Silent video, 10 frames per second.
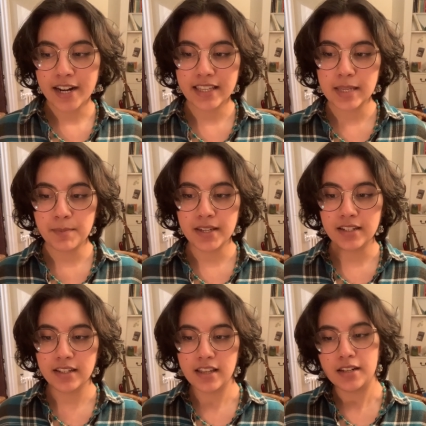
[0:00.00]
keep it
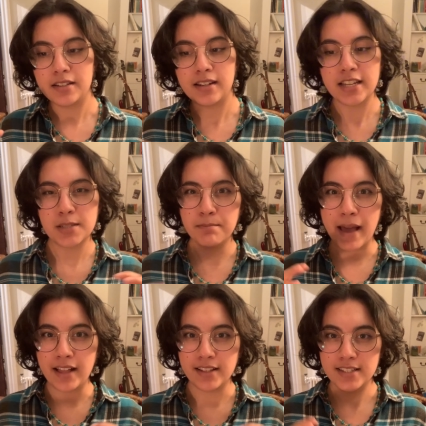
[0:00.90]
in a nice
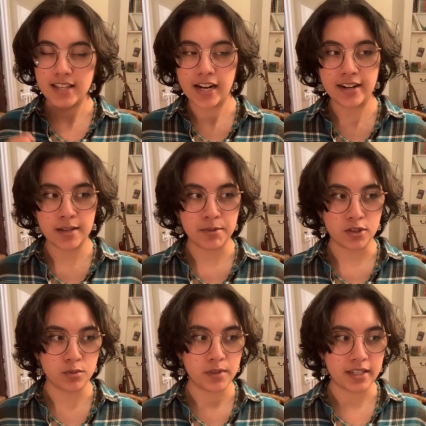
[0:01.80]
balanced area
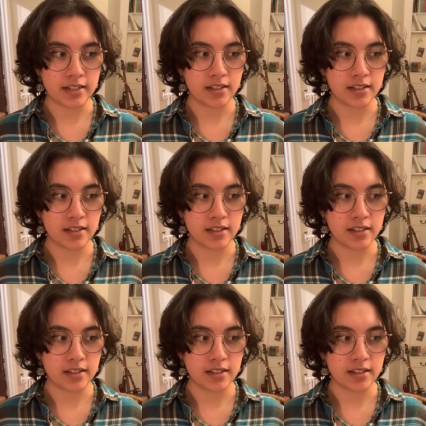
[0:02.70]
between